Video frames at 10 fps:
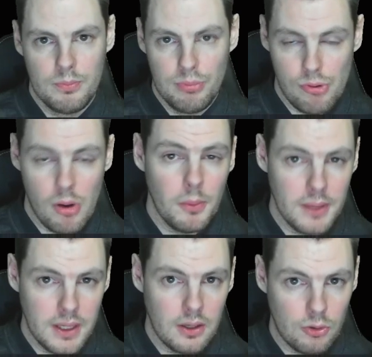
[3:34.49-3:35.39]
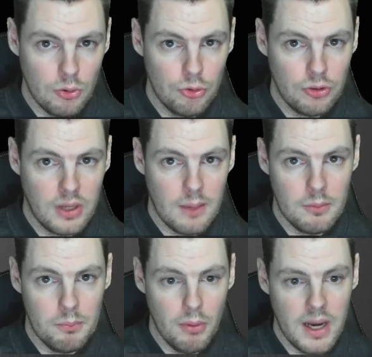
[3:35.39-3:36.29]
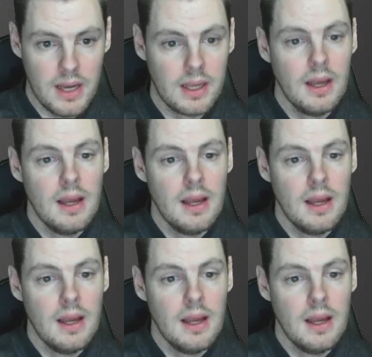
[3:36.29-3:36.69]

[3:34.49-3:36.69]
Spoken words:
probably going to cause your game to break